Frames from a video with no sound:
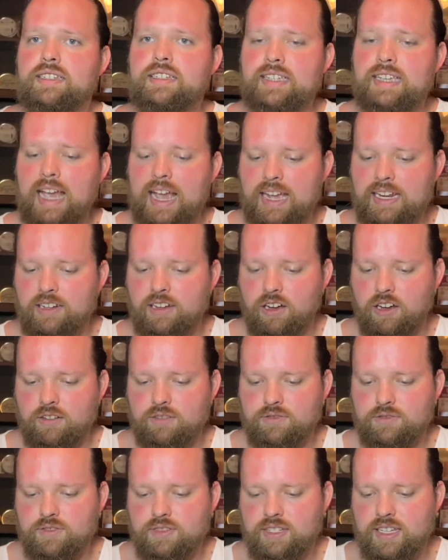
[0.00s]
Gandalf,
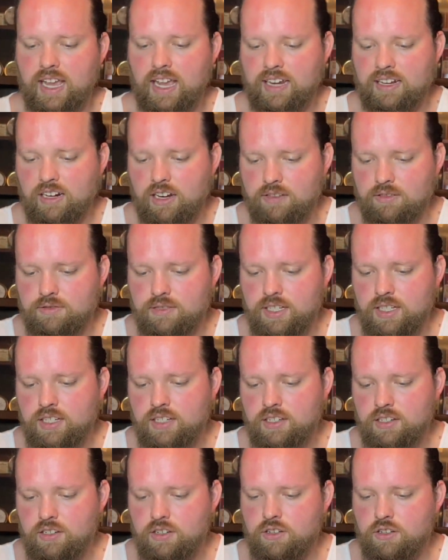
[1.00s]
Gandalf,
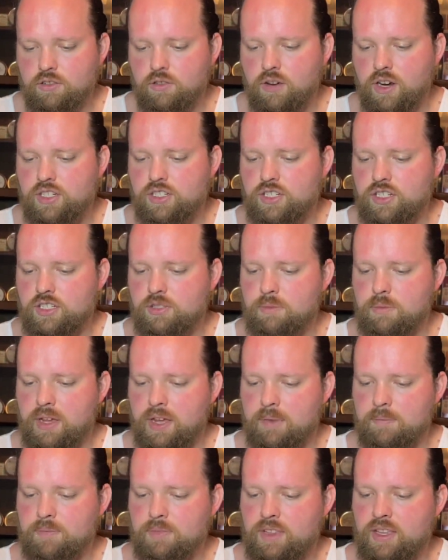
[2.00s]
good gracious
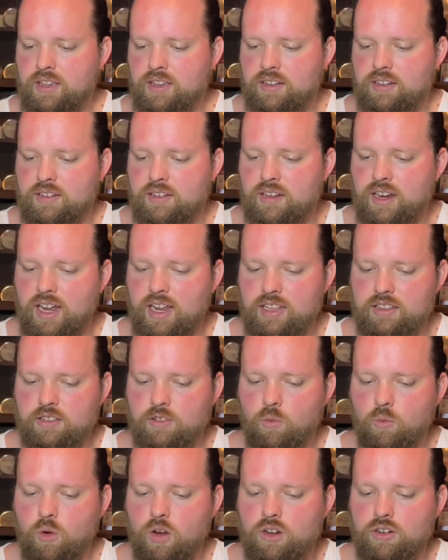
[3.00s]
me not
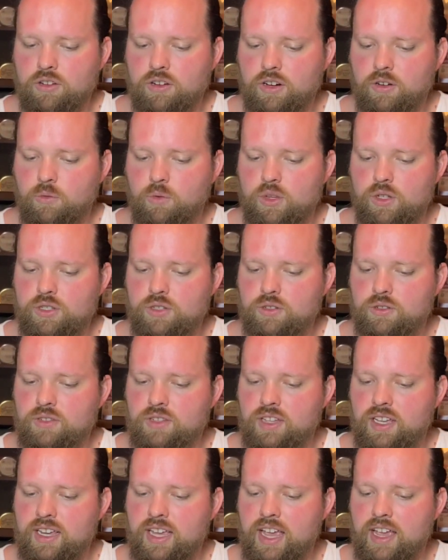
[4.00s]
the wandering wizard
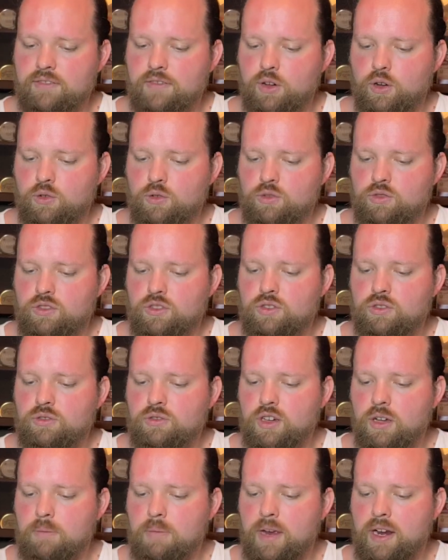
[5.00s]
that gave old
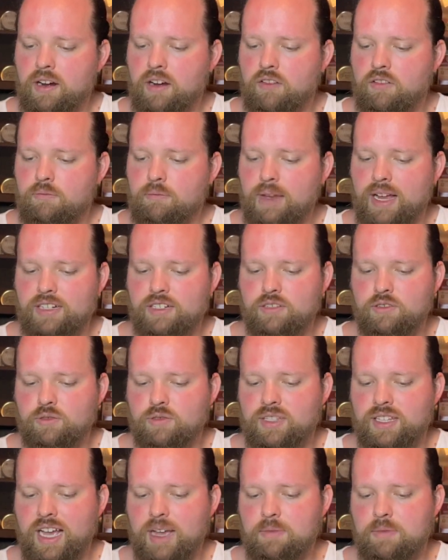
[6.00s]
Took a pair of magical
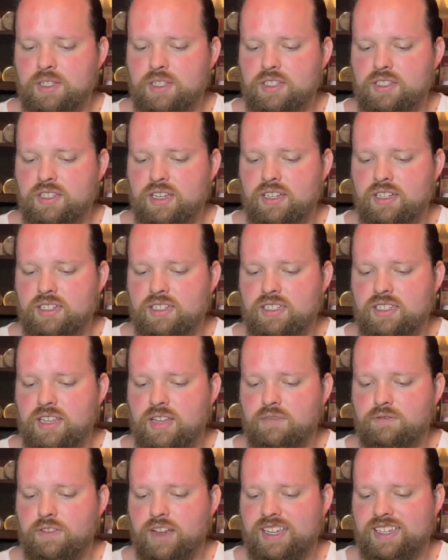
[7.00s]
diamond studs
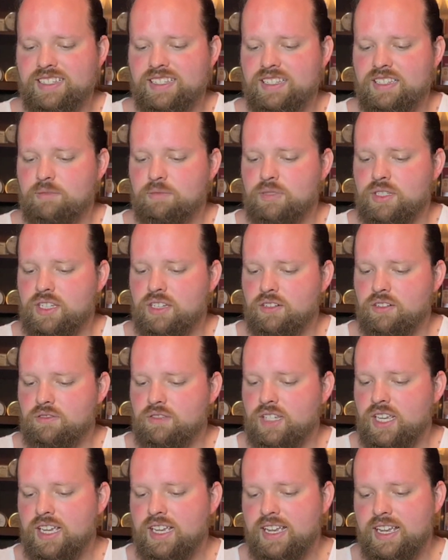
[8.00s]
that fastened
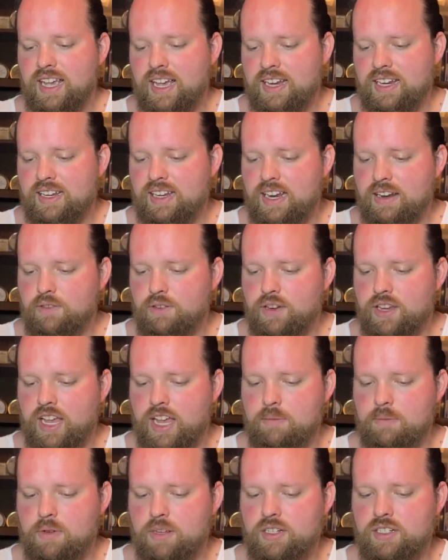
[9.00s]
themselves and never
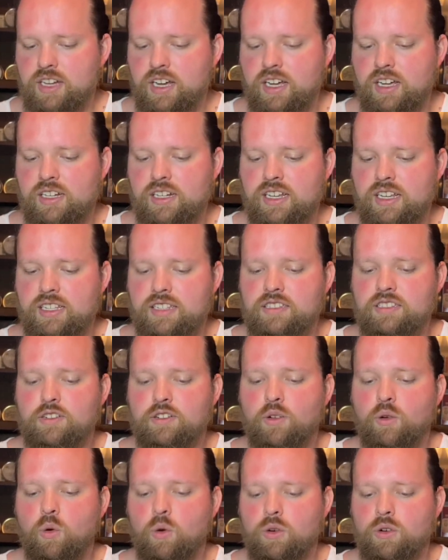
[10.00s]
came undone
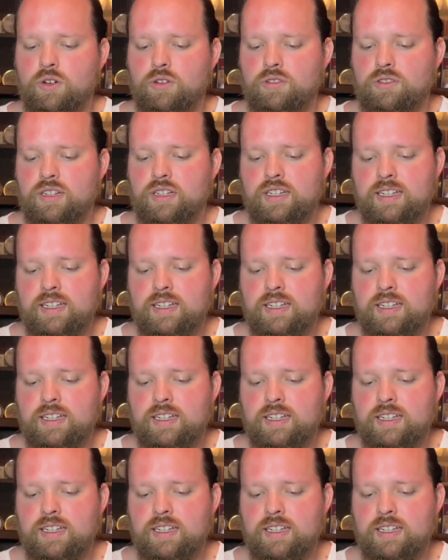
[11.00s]
until ordered,